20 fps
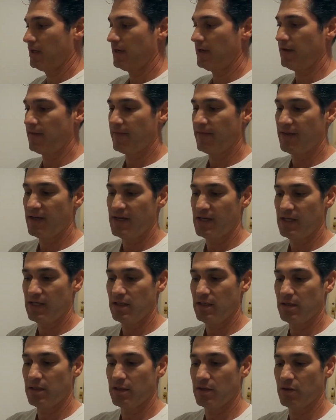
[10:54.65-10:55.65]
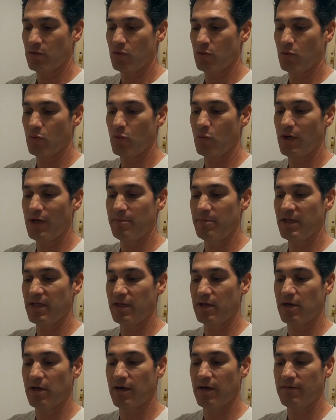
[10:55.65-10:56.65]
and then wiping
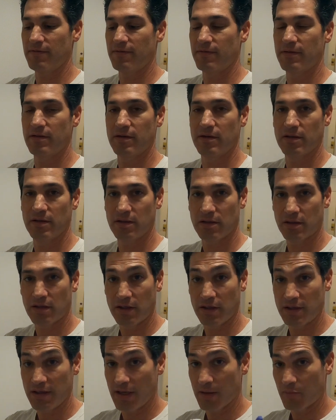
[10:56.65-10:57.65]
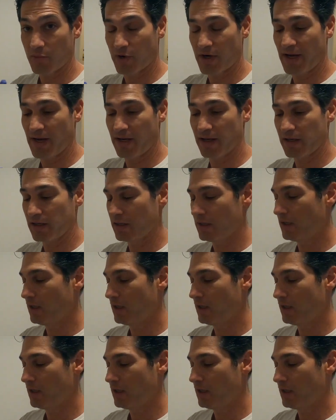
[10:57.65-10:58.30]
it off on a damp rag.